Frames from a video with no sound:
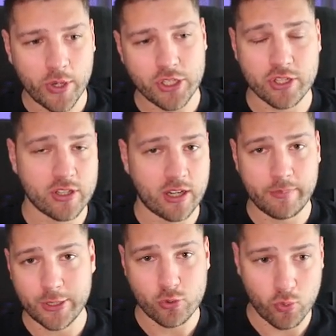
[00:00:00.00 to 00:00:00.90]
which is going
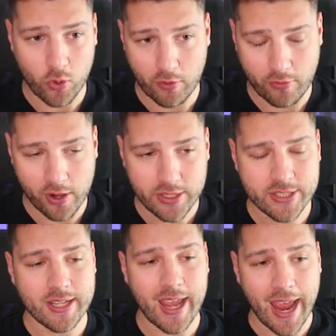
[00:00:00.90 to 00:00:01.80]
to be true or
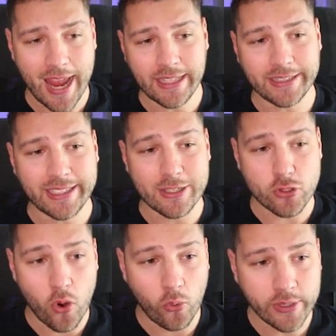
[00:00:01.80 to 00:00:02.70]
false and
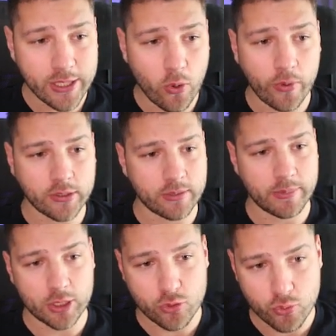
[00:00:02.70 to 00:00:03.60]
is only going
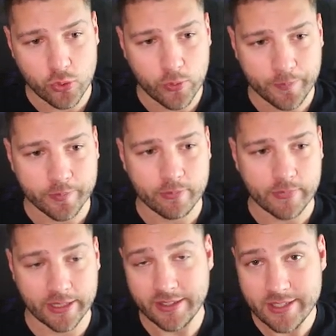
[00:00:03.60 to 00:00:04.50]
to be true
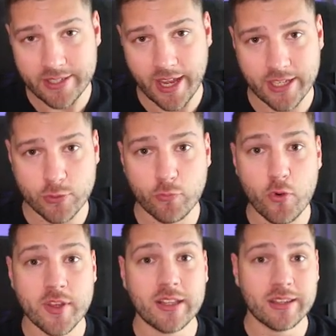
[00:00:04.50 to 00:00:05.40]
in this case
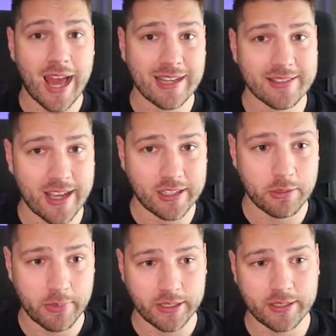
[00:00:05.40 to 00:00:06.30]
for the last
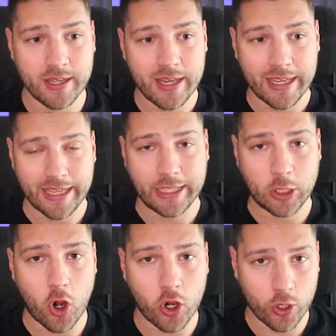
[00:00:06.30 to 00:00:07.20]
element
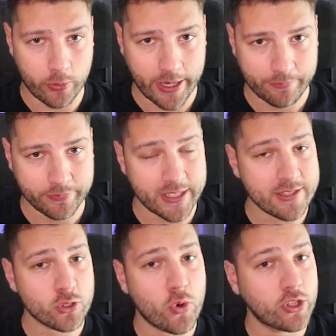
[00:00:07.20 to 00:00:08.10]
in our array.
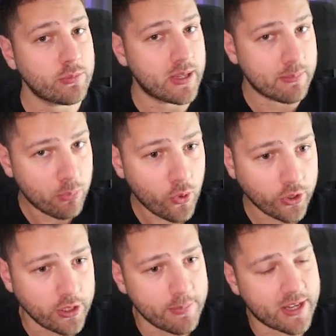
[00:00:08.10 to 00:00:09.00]
This is going to be
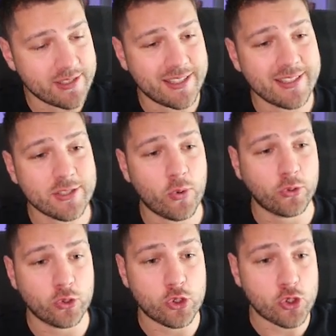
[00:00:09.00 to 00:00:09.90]
important because this is
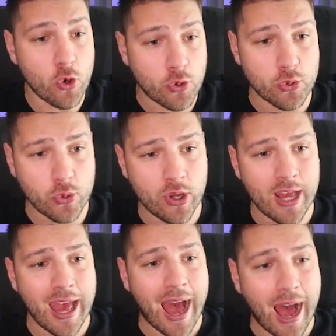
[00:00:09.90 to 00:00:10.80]
going to show you
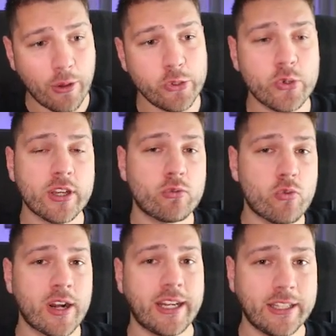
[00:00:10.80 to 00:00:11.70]
how you
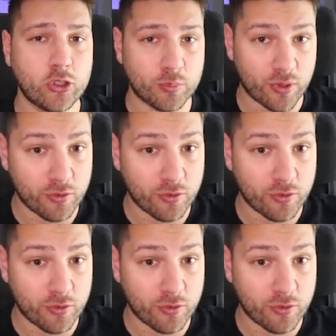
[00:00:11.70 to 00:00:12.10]
can run into